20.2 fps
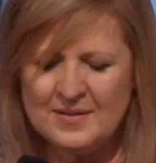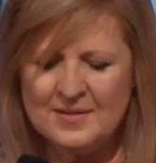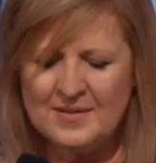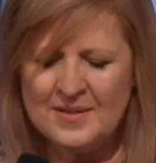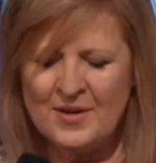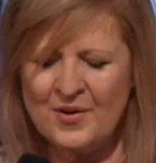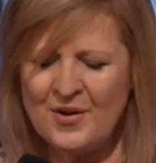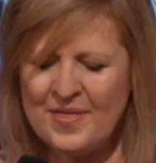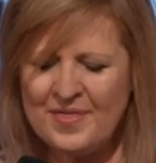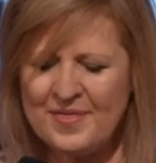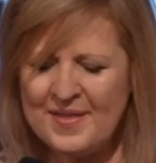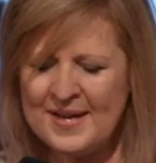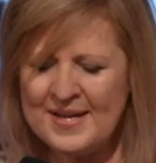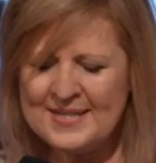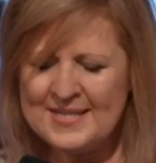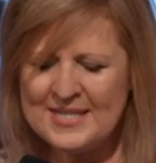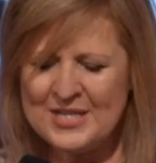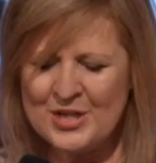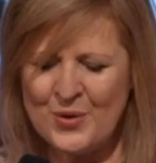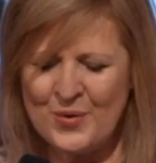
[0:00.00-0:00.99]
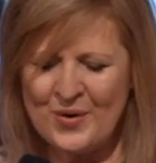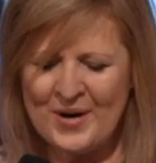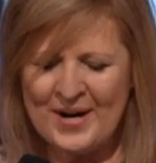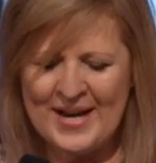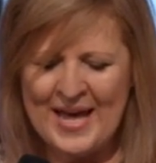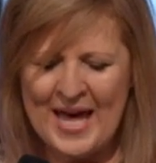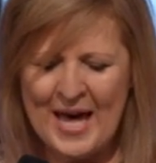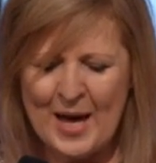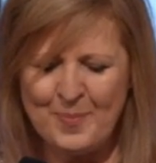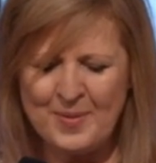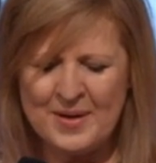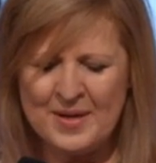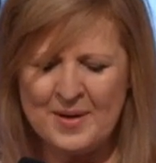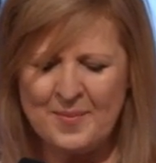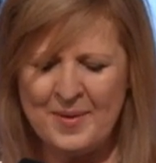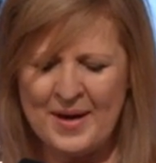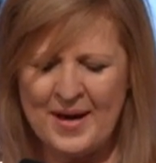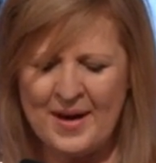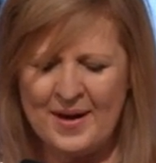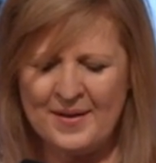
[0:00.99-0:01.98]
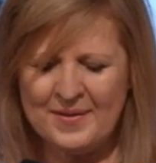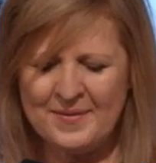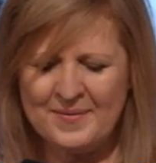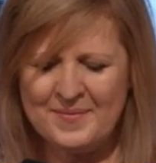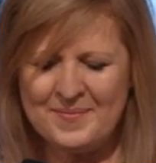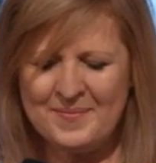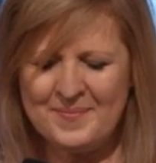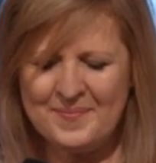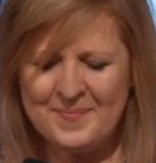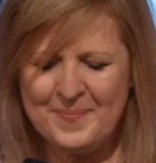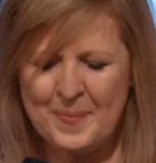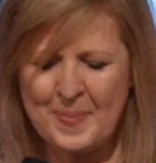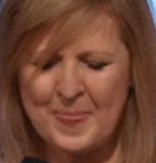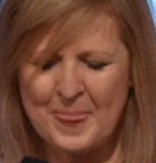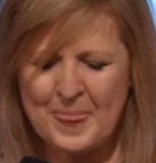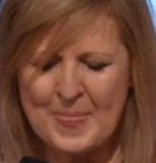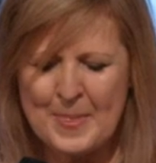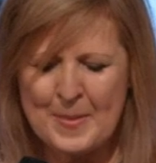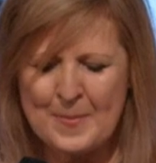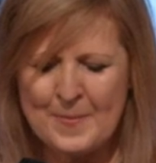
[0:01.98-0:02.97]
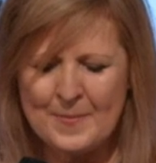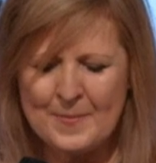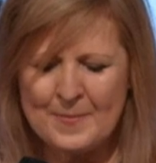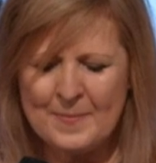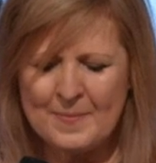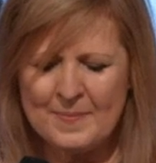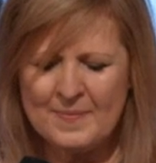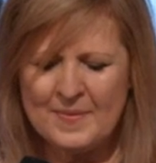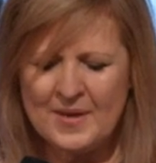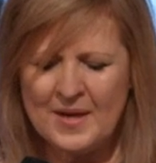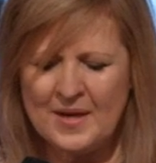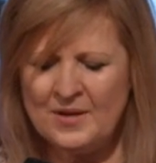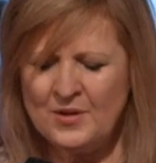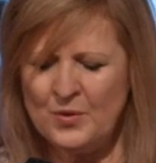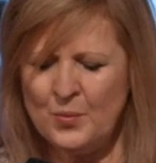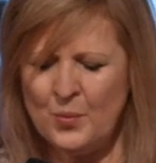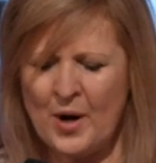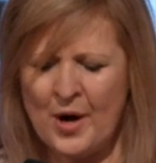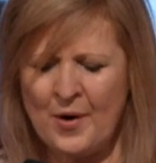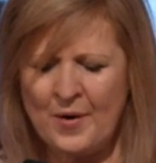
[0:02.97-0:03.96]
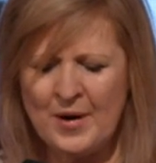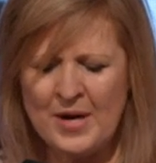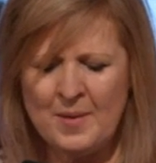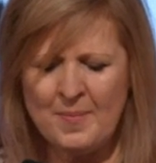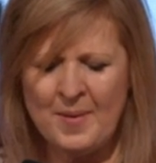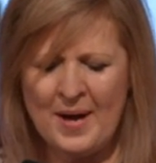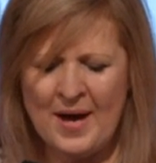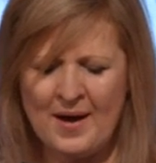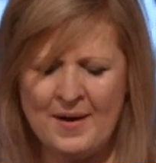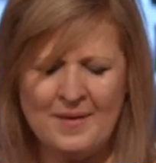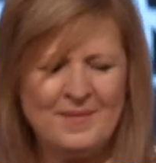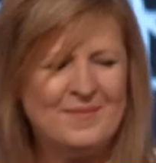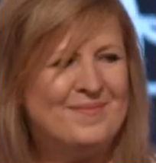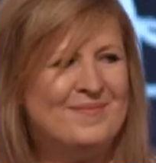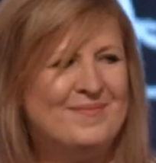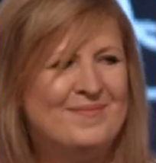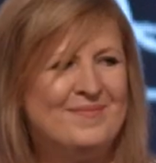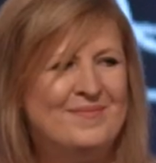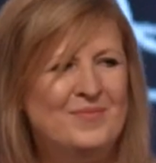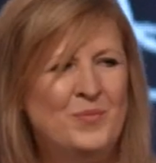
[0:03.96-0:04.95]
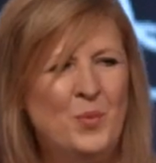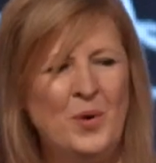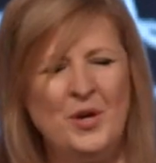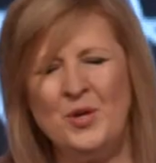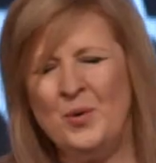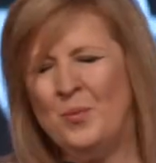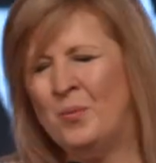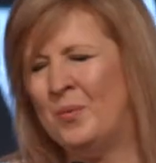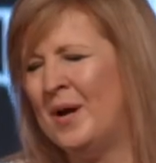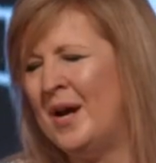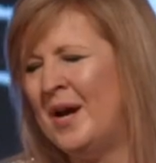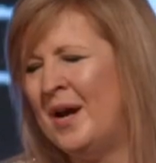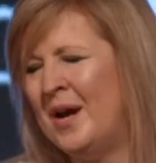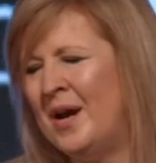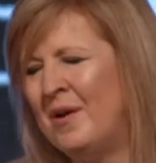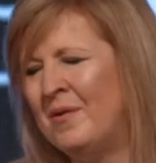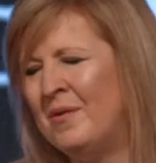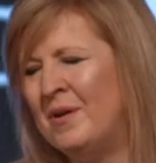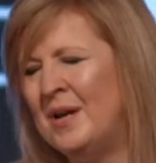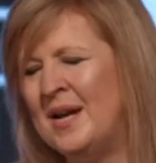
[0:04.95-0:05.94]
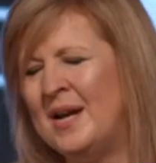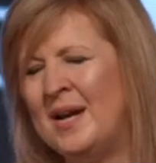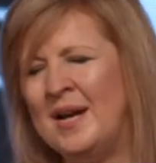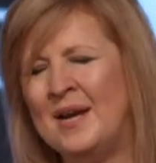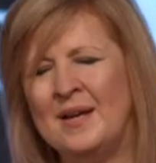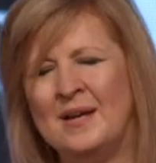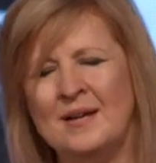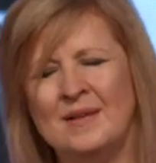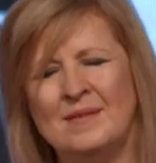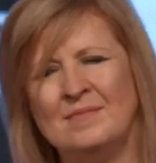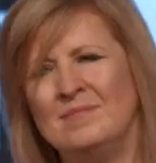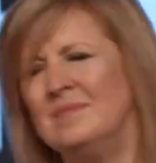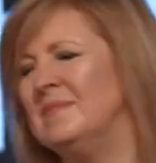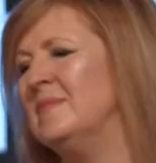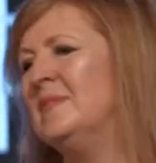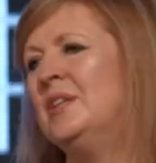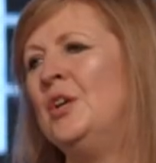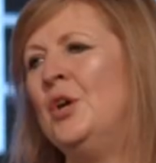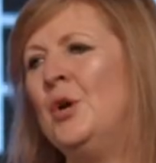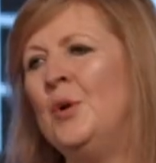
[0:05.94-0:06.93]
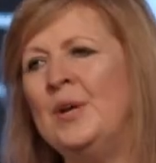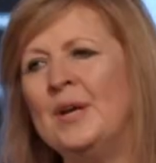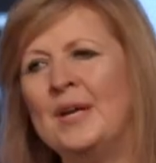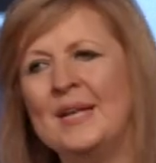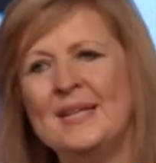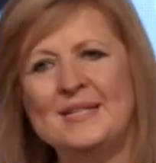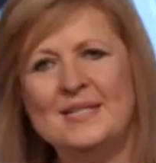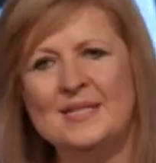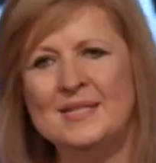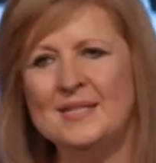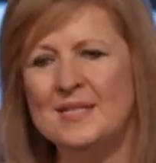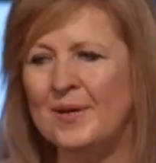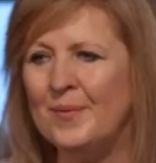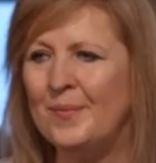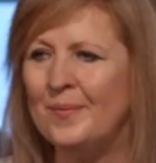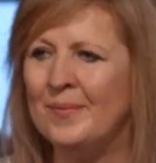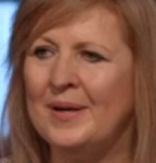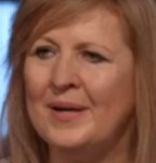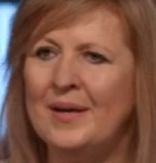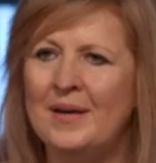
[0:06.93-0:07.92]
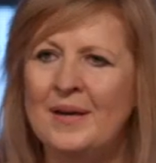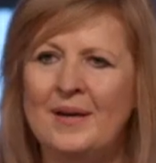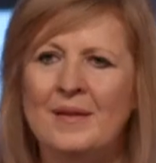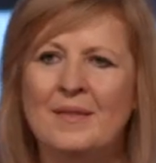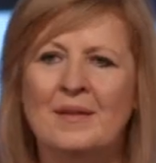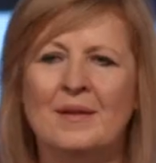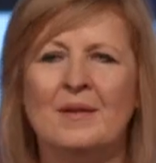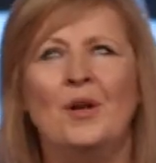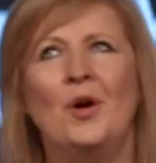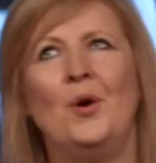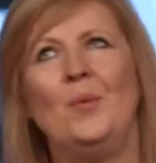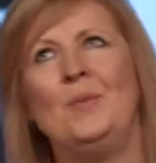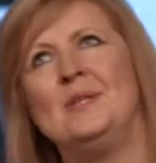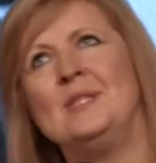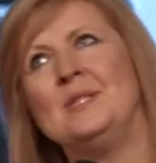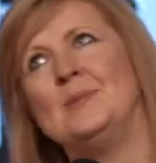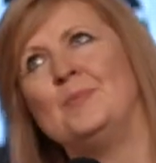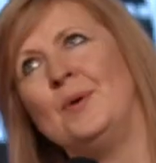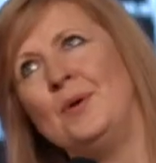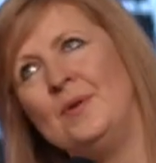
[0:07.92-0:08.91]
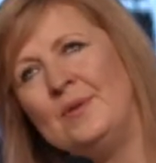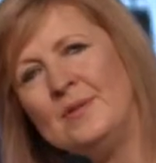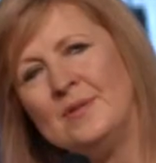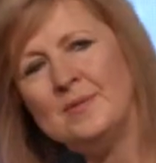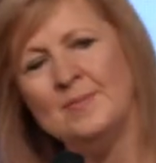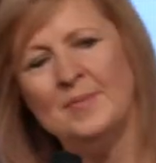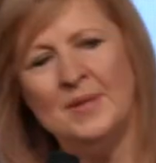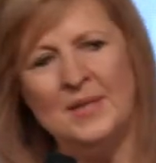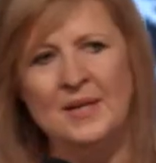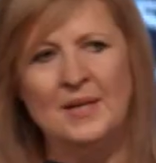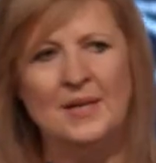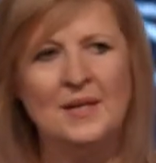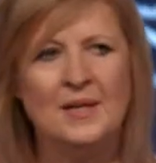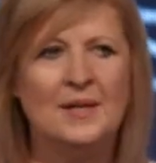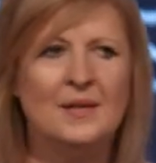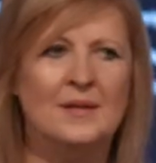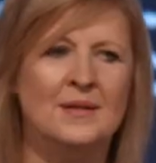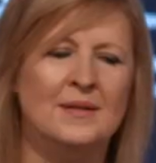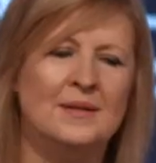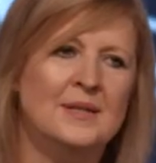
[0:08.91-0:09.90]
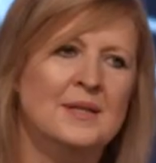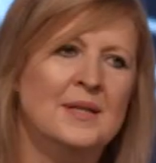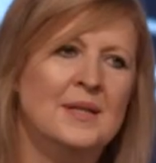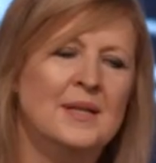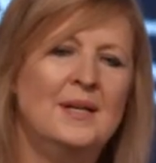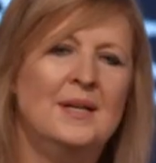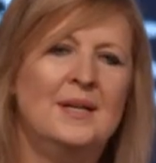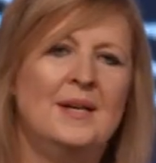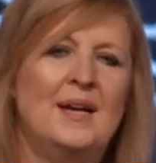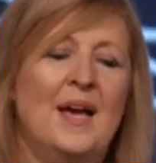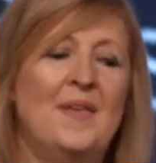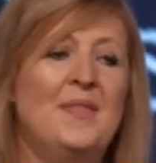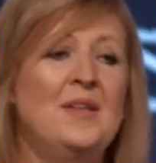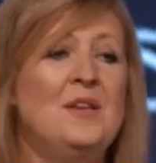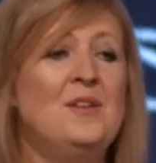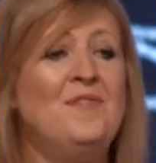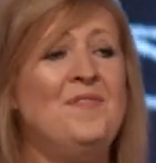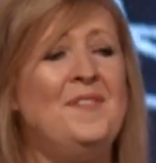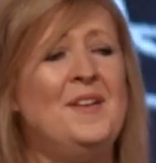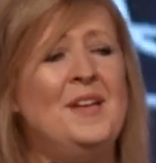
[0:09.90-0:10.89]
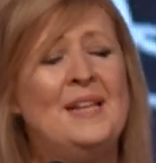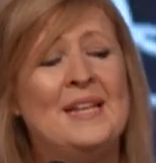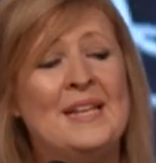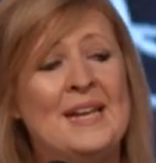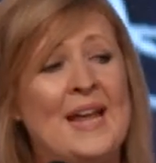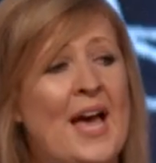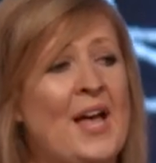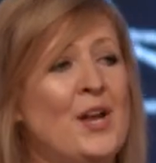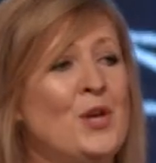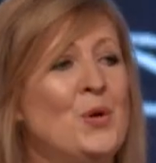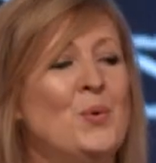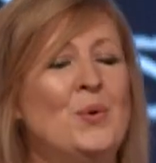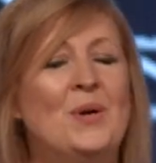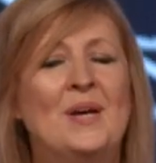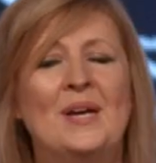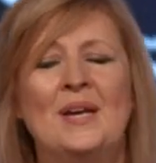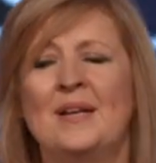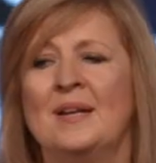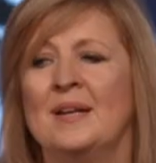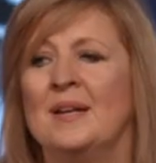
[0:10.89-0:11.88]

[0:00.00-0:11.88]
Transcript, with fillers: There are things that you're unhappy about, and you're worried about what you're wearing and who you're going to sit with, and no one spoke to me, and, and then you feel inadequate.